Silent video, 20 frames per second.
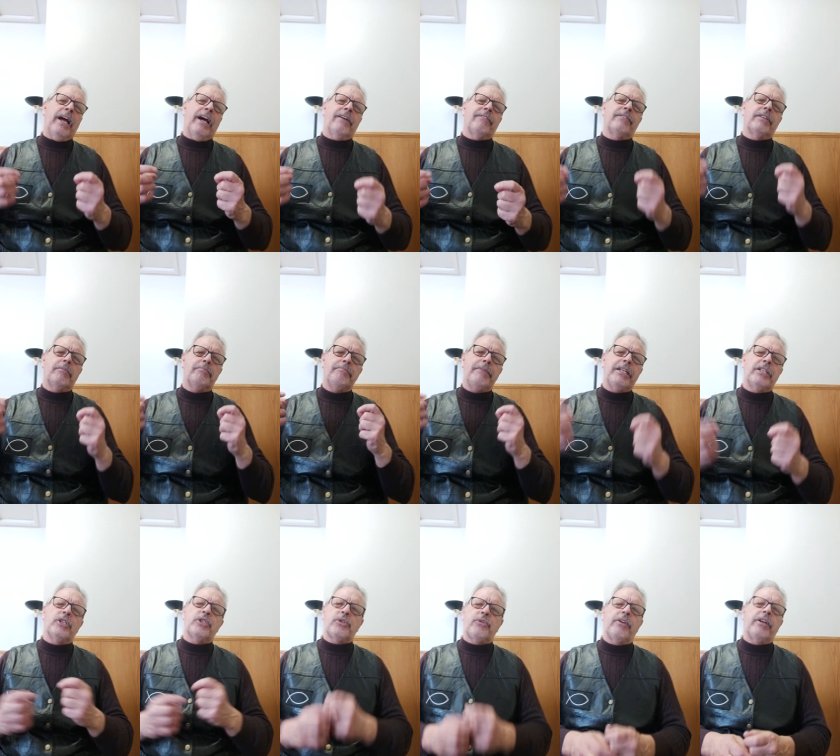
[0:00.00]
have the
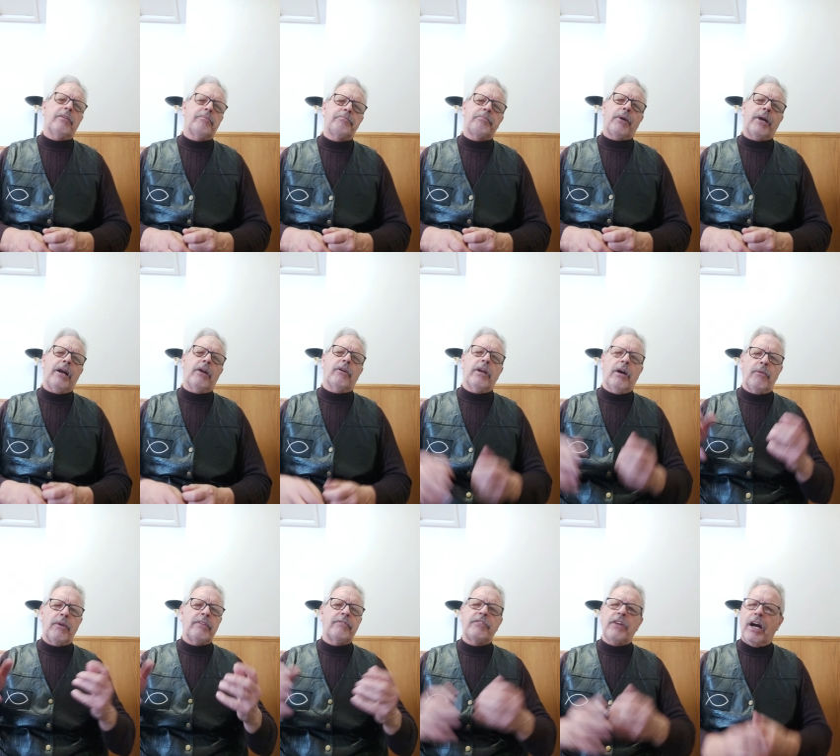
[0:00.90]
ministry of prayer. Now,
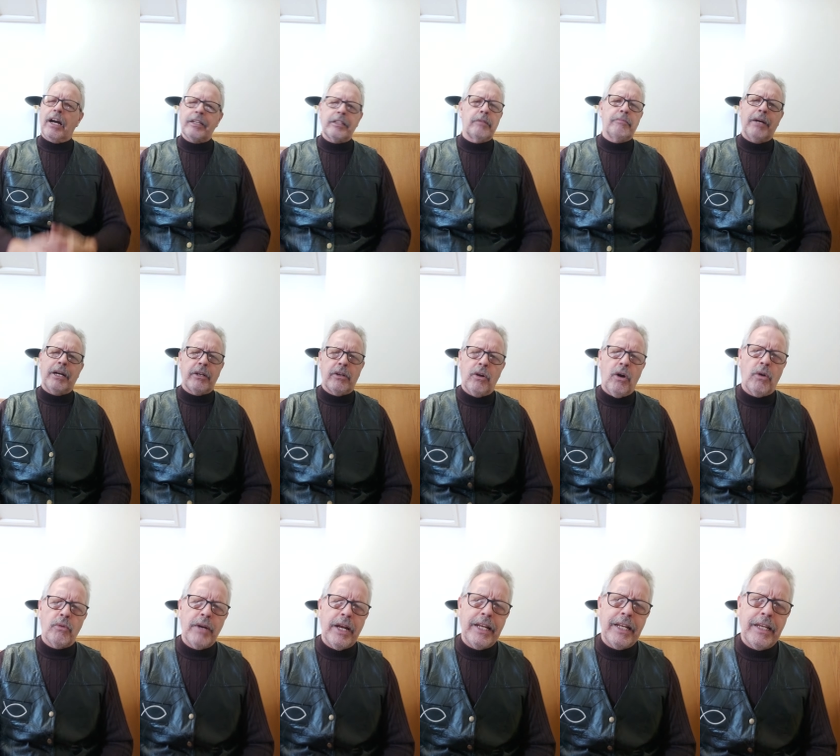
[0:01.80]
we've talked about it
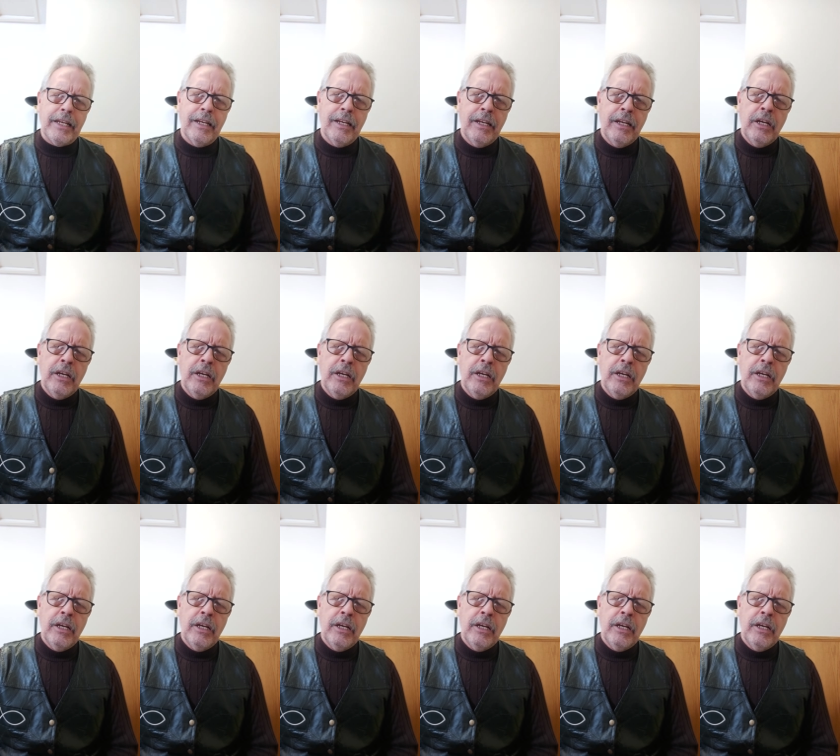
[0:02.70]
already.